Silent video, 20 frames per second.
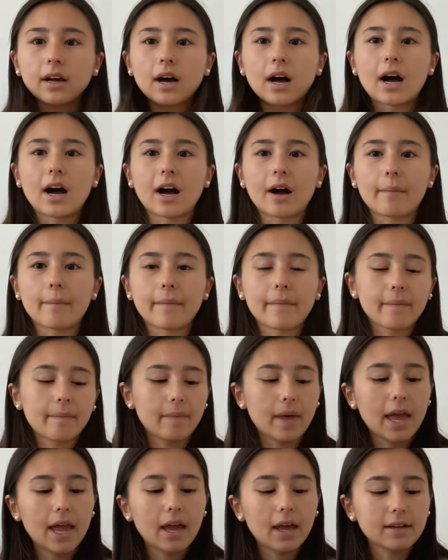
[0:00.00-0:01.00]
Um,
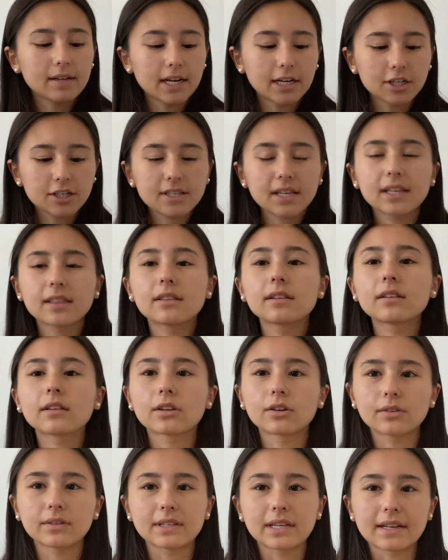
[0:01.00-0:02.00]
and I just like the
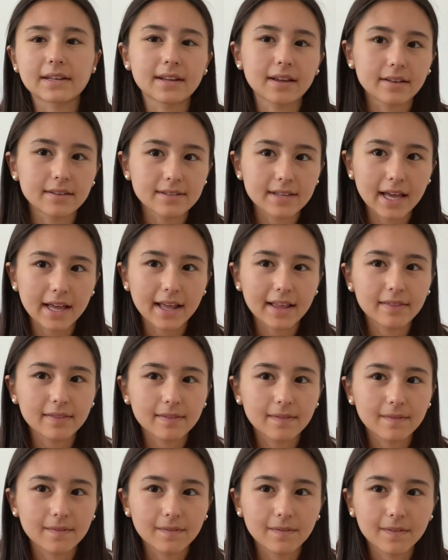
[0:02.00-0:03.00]
little details that
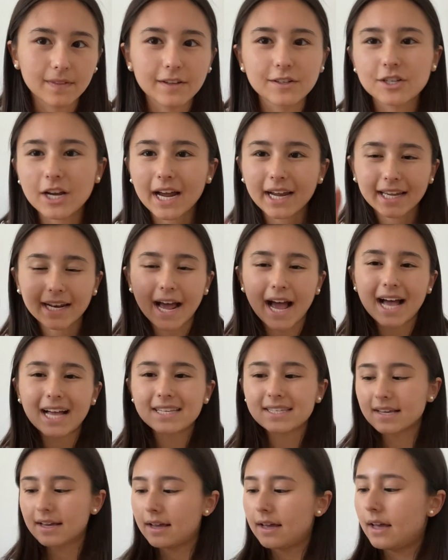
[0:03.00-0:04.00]
the jacket
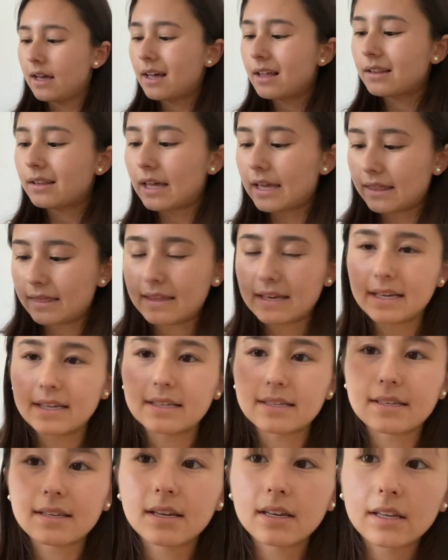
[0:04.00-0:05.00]
has, like
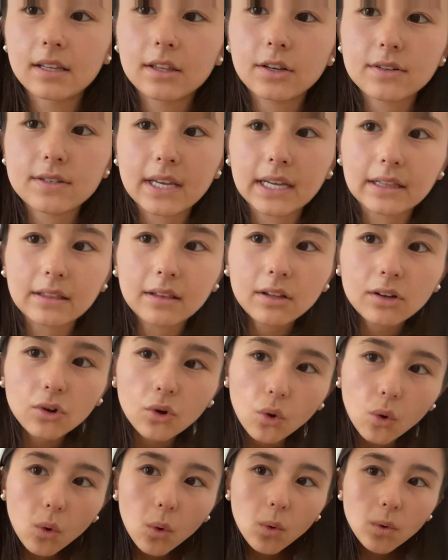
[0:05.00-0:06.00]
these, there's like little
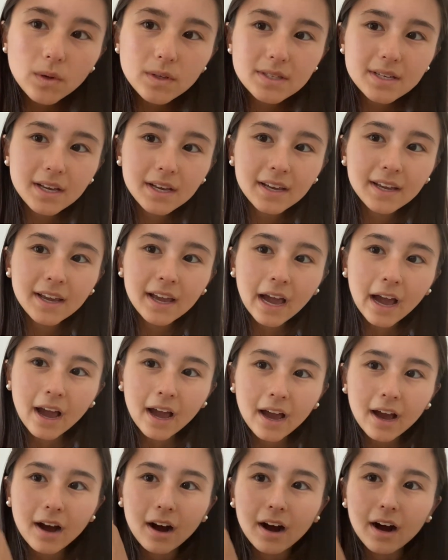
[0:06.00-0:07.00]
holes
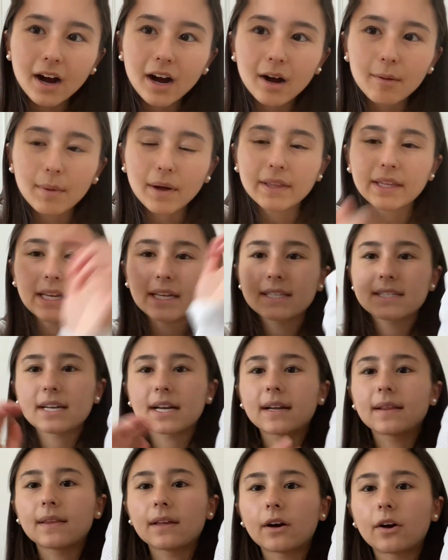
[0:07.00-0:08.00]
um, on the inside
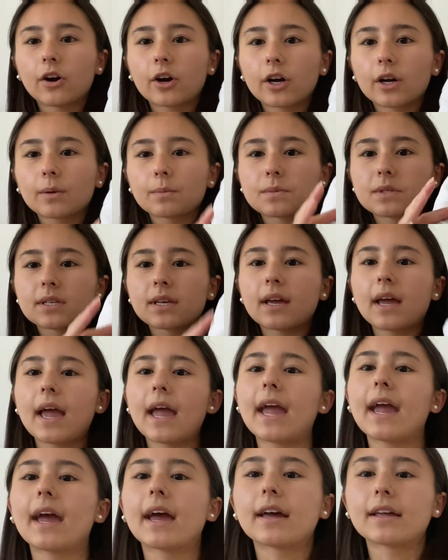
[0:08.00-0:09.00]
of the arms
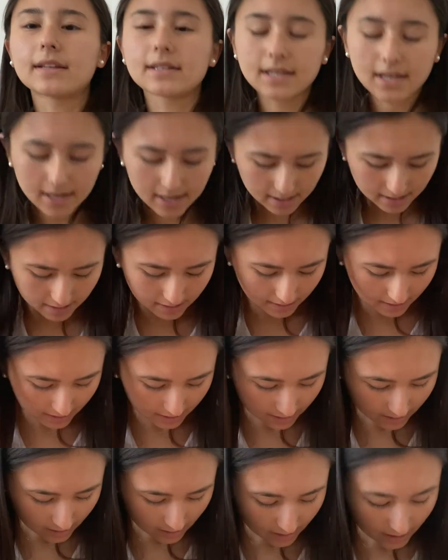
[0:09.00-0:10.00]
and
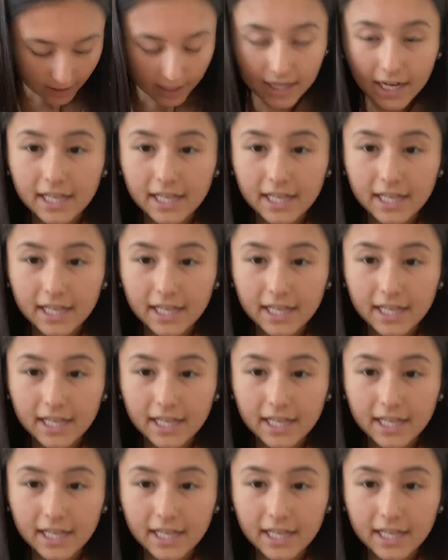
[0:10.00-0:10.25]
it